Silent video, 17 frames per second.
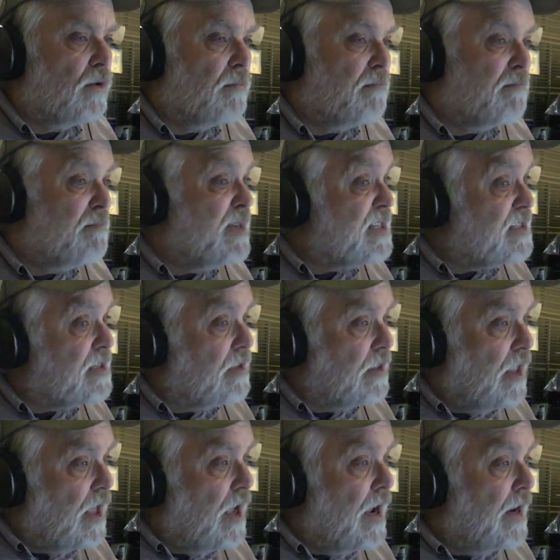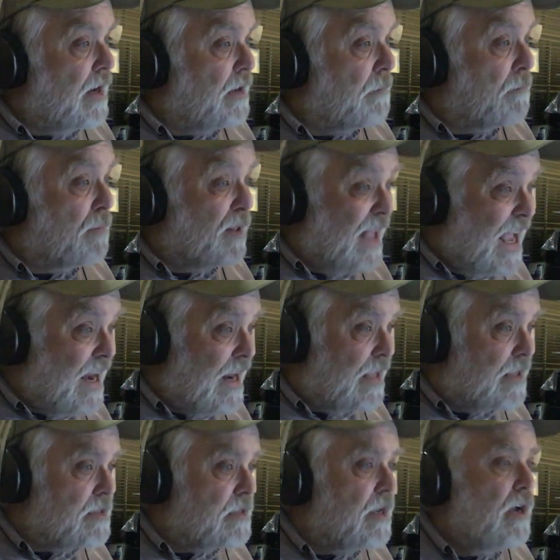misaligned
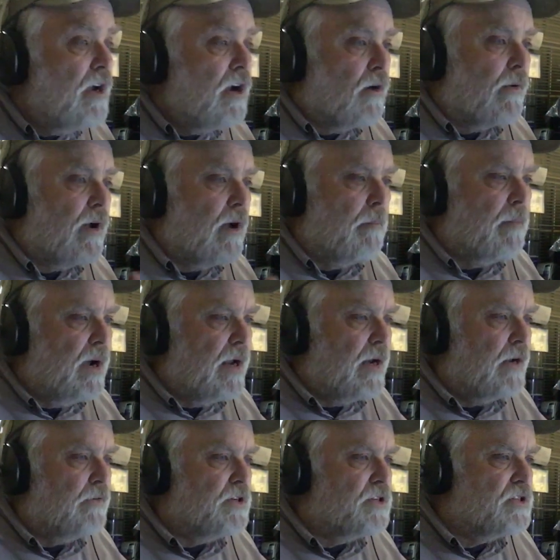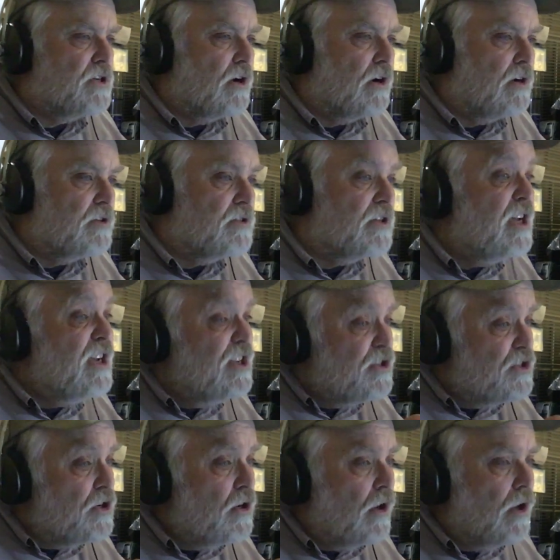planets around binary stars
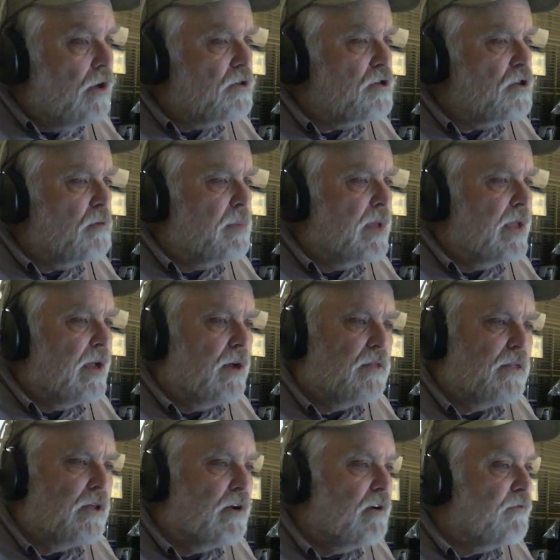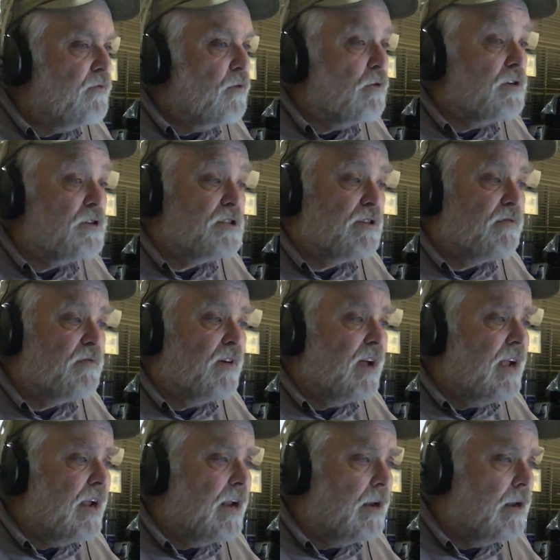should also be out there for us to
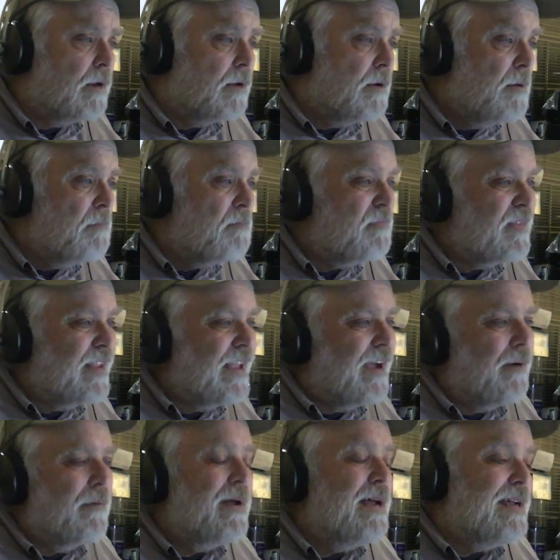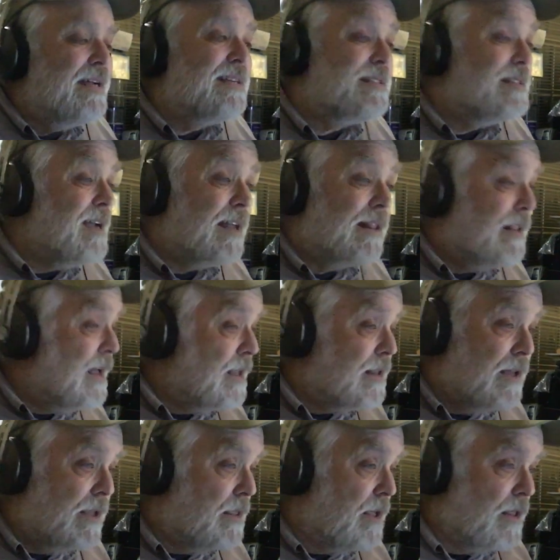find. Now, it's not
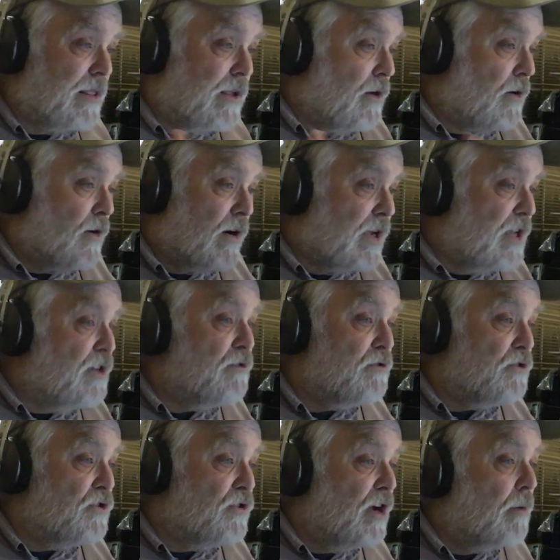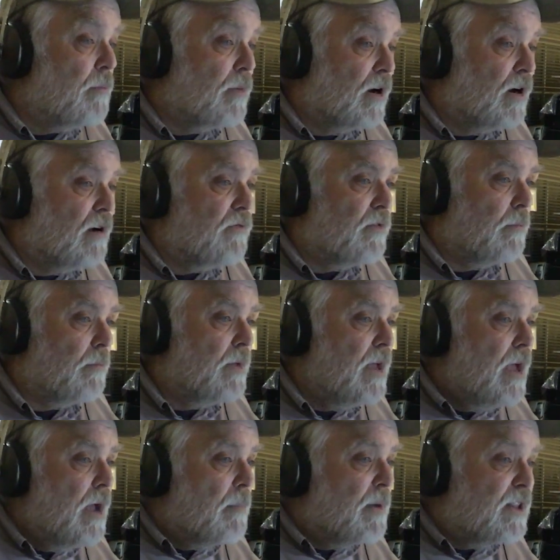likely that there are a huge number of them,
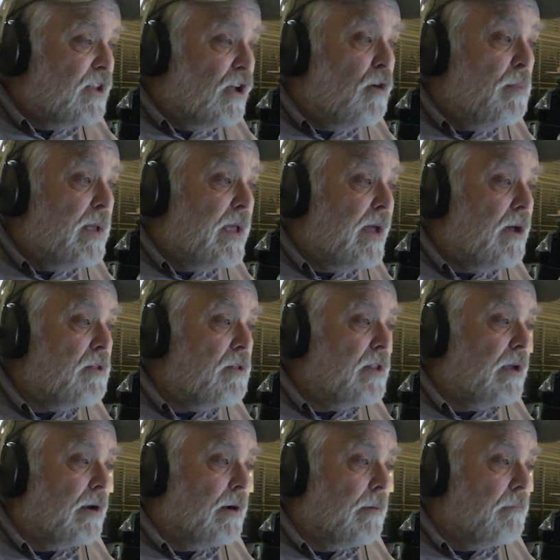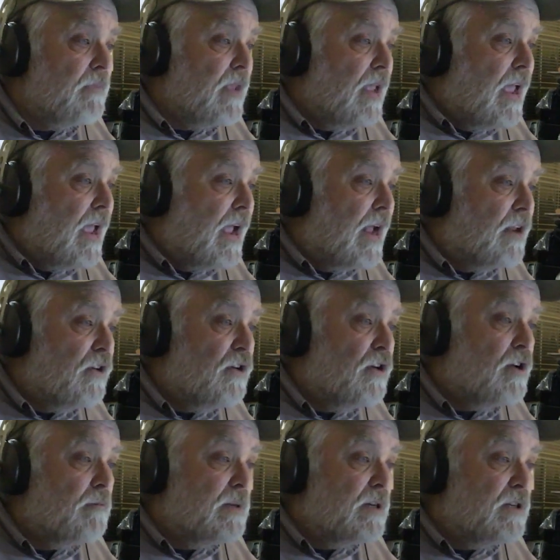but they'll be out there, and you
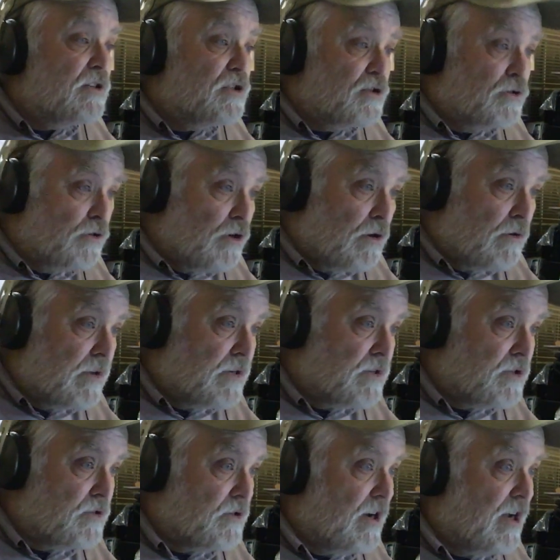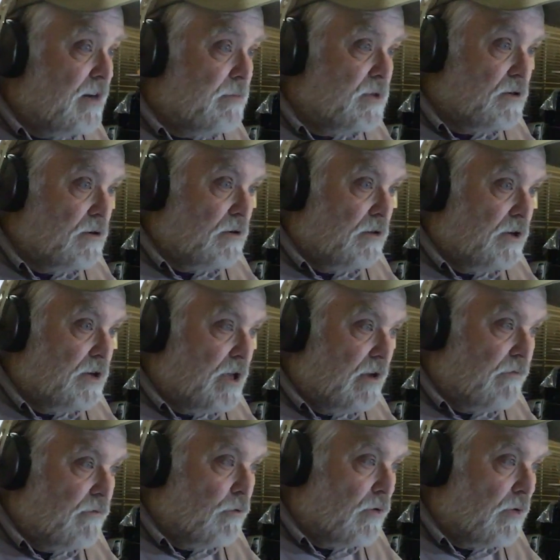can be sure that astronomers are looking
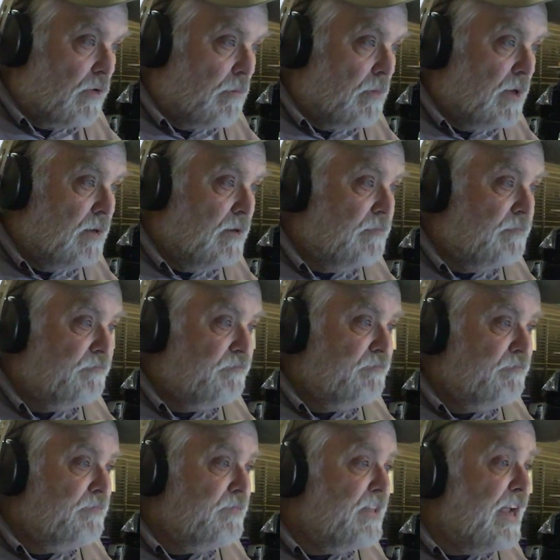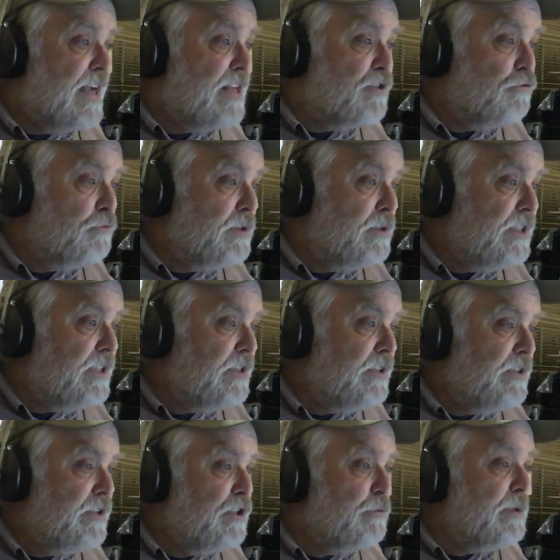for them. Tatooine,
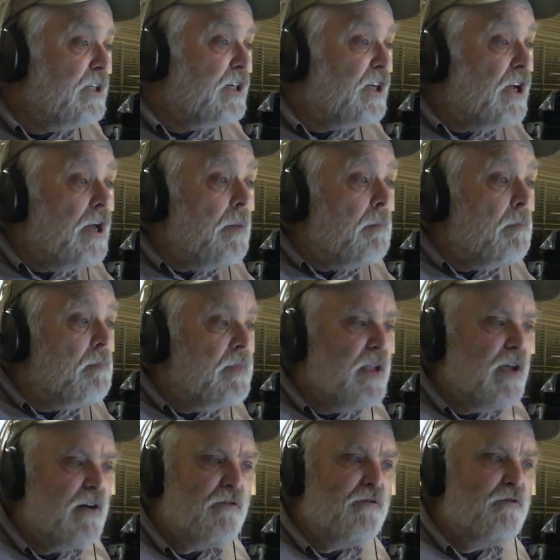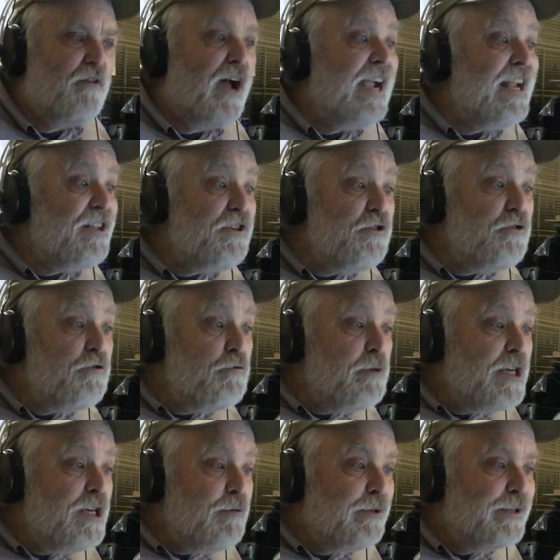here we come. Find you
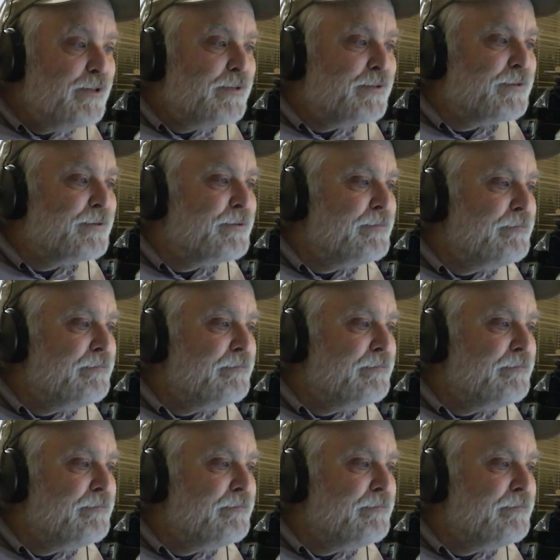we will.